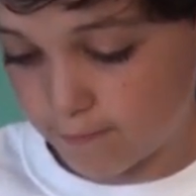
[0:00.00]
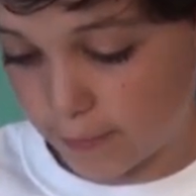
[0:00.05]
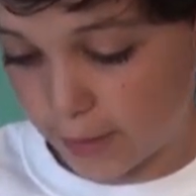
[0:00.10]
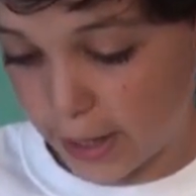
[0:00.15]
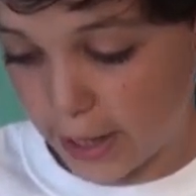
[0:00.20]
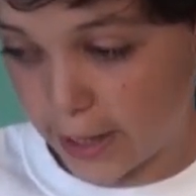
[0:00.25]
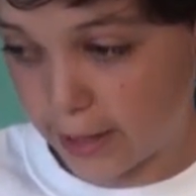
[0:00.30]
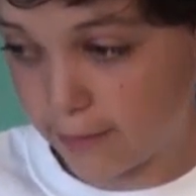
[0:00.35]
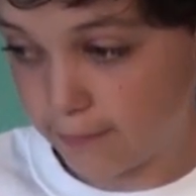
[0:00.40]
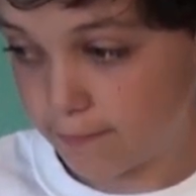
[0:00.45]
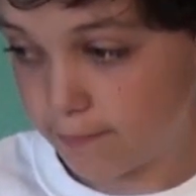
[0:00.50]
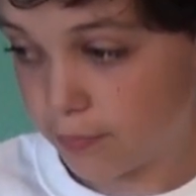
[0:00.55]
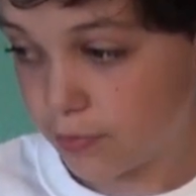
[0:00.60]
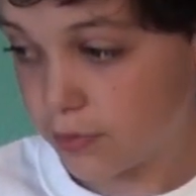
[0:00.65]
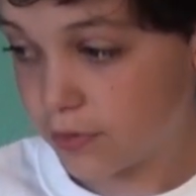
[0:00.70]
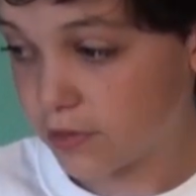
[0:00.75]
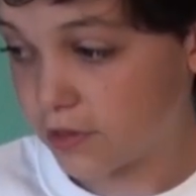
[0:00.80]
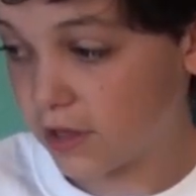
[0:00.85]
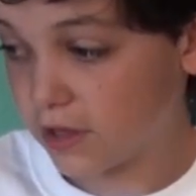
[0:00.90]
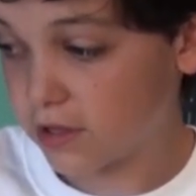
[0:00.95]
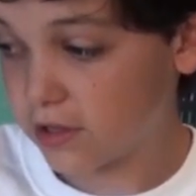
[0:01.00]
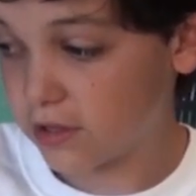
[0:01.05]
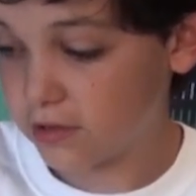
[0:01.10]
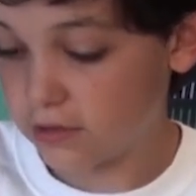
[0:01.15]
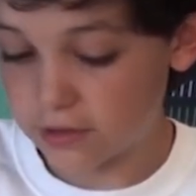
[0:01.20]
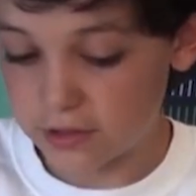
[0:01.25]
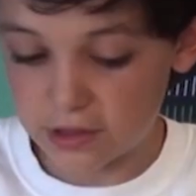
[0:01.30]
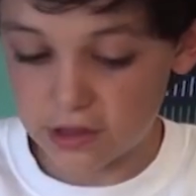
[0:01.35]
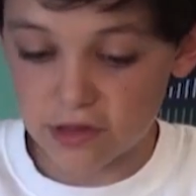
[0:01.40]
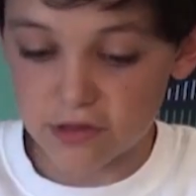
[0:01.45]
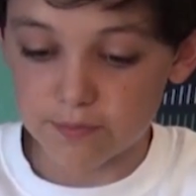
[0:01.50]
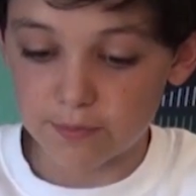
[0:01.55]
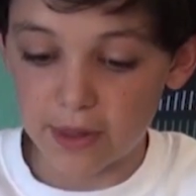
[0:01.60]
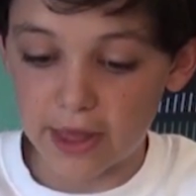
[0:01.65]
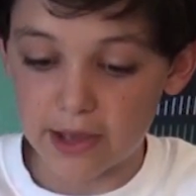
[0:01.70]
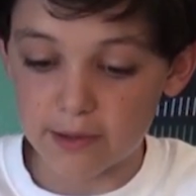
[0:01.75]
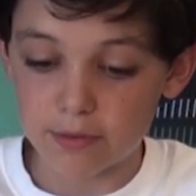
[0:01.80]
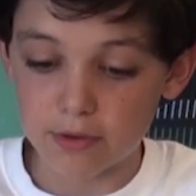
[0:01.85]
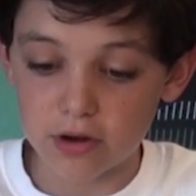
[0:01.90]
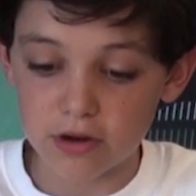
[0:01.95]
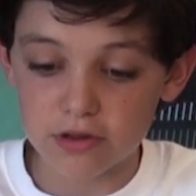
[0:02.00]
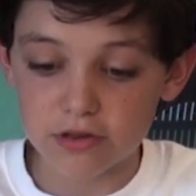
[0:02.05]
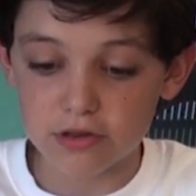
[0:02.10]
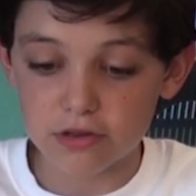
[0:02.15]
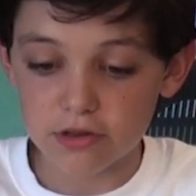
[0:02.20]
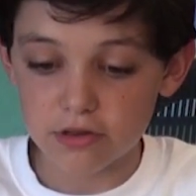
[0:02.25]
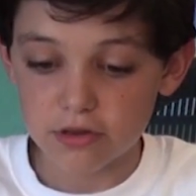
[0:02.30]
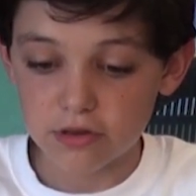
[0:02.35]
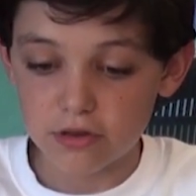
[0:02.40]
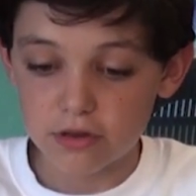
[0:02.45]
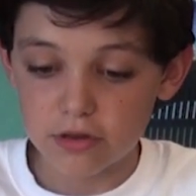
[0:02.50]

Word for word: by taking these black parts.